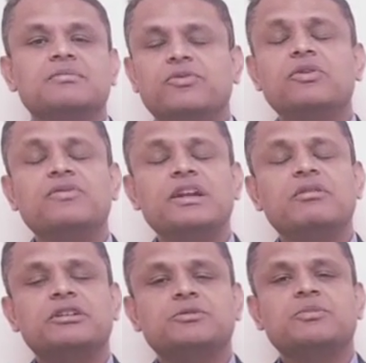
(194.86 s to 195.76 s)
fulfilled
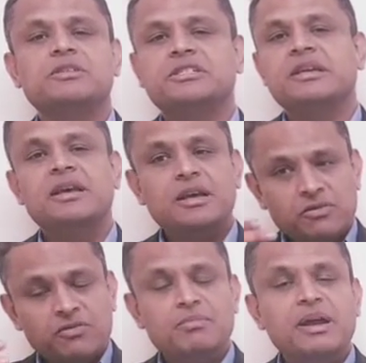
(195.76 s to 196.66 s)
our responsibility.
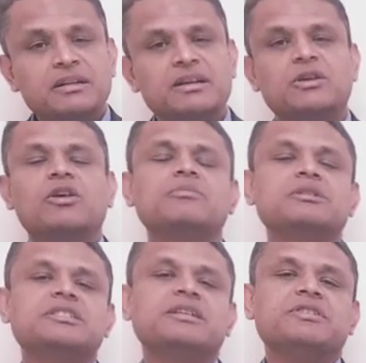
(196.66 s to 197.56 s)
We met the
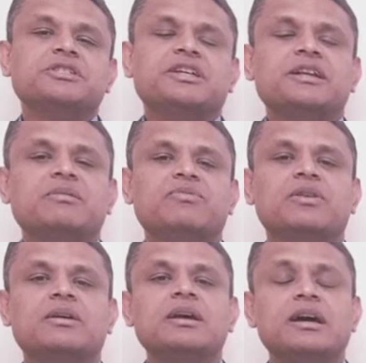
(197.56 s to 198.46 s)
requirements that we signed up
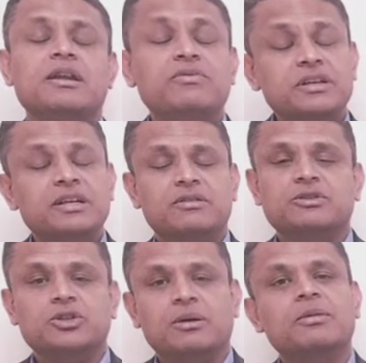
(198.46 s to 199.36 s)
for, and we did our
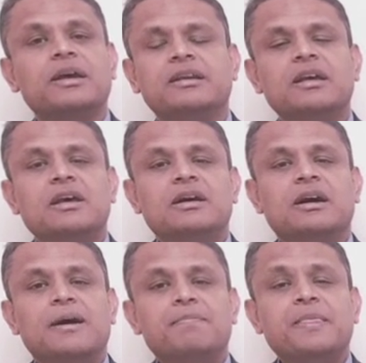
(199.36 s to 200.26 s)
job right.
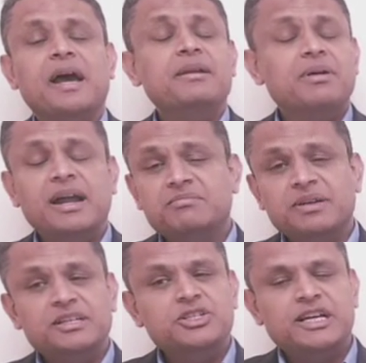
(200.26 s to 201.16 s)
And
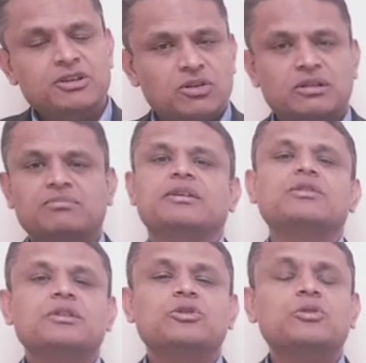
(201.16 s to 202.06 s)
in general,
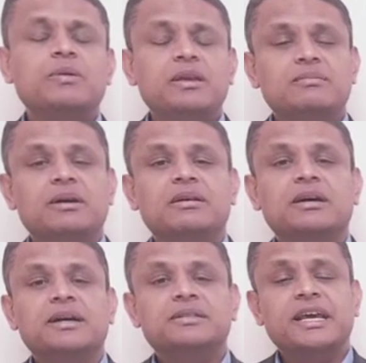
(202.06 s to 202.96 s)
it could be
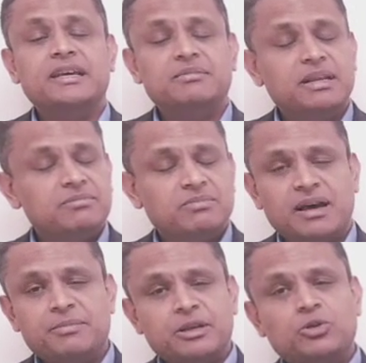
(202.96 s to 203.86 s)
taken
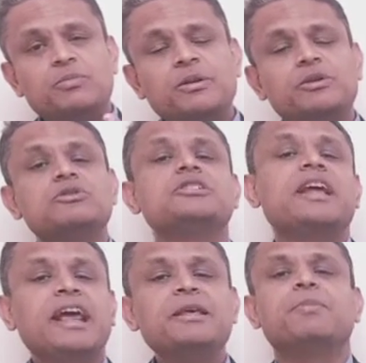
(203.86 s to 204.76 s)
in, it could be used
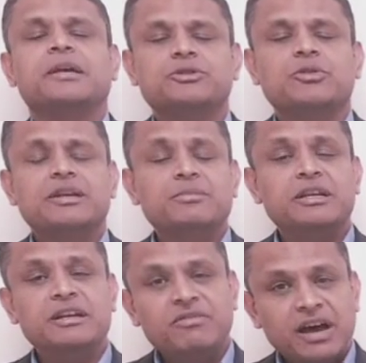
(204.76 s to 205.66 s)
in any place, right?
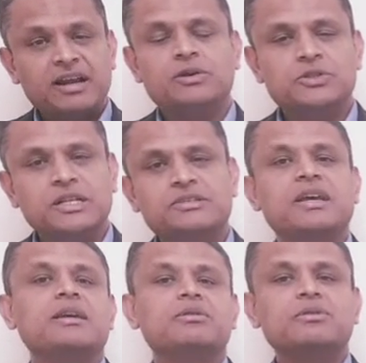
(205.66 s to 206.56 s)
In a warehouse, let's
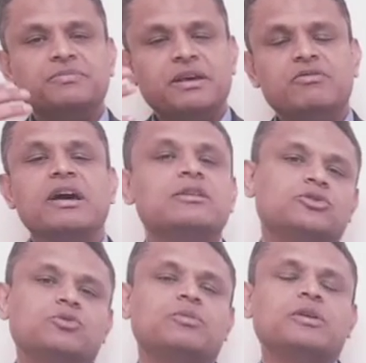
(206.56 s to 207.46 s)
say, a warehouse
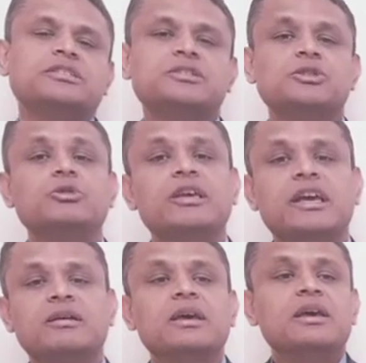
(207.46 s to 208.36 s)
supervisor is
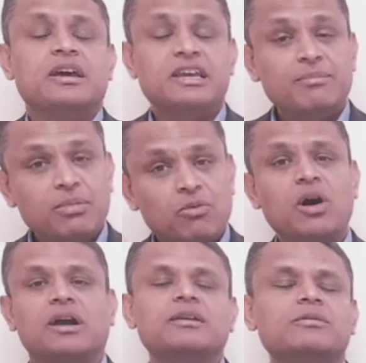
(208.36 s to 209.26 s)
doing a Gemba
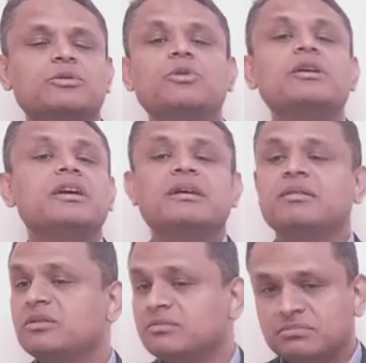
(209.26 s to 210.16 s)
walk, doing
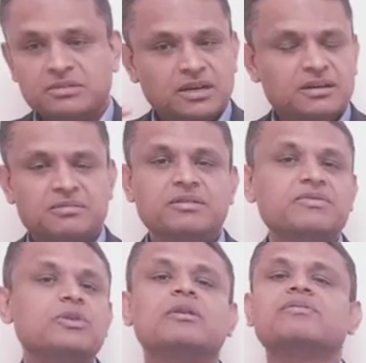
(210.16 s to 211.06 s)
a
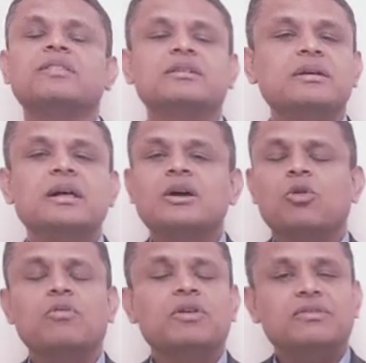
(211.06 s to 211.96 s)
review of the
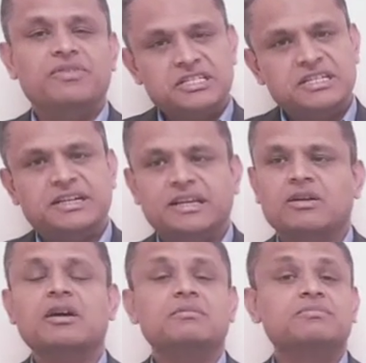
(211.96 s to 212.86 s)
overall facility,
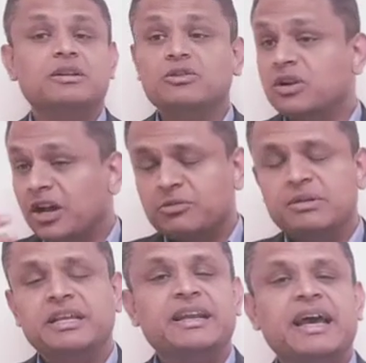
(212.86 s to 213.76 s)
or
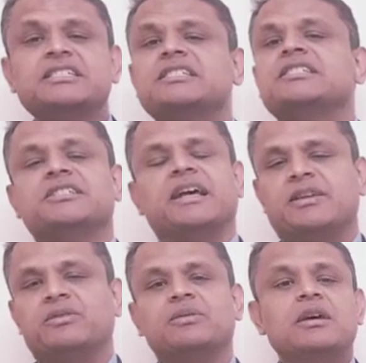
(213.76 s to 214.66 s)
documenting an accident
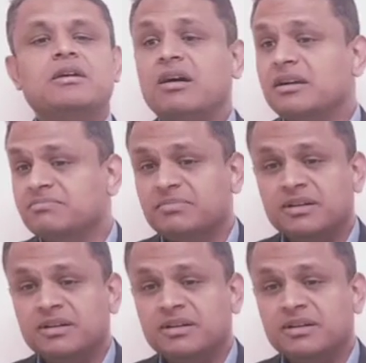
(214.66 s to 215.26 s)
scenario, or